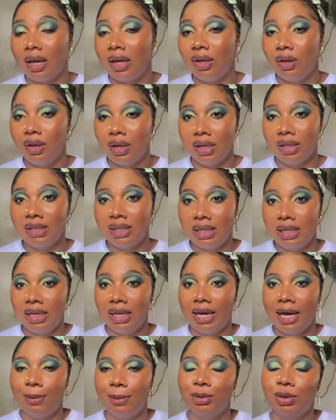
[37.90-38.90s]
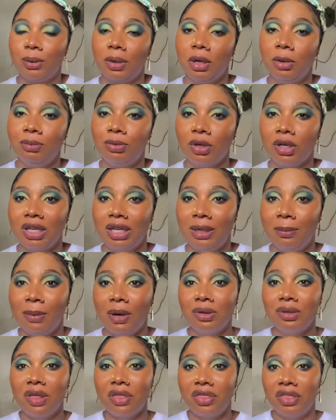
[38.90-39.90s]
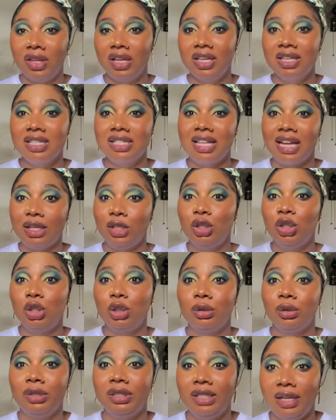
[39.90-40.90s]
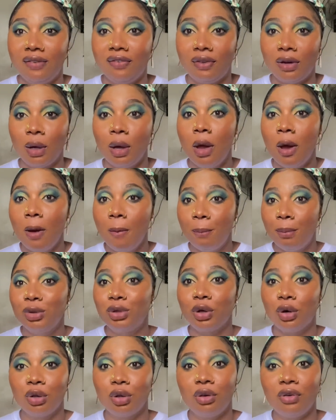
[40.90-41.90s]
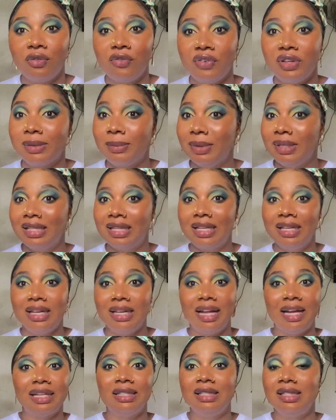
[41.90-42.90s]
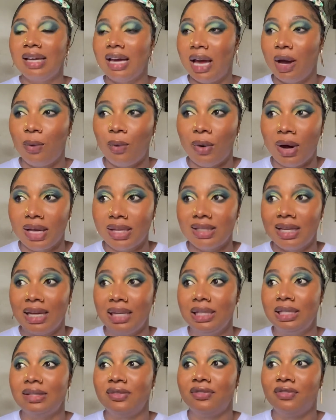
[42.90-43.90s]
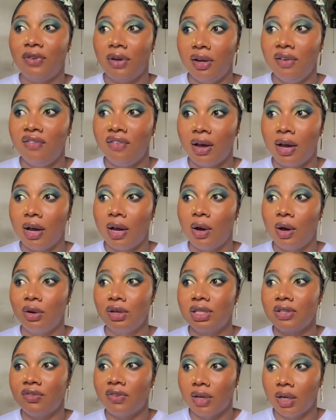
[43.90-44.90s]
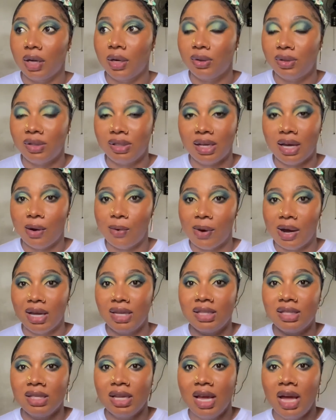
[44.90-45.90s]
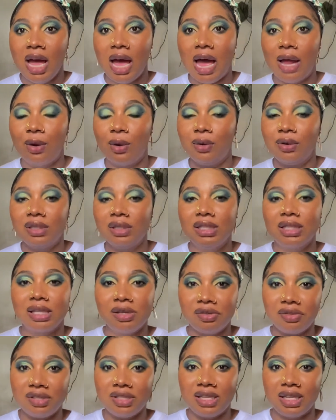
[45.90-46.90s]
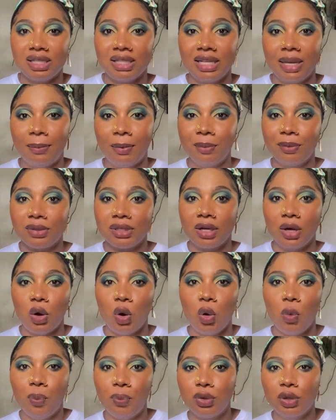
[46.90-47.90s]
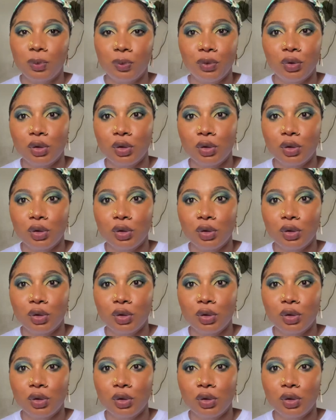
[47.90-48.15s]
you can see in the caption, we're going to be talking about things that you should never put on your face. Basically, like DIYs that is very viral, all these viral DIYs and all these ingredients that people say, oh, put.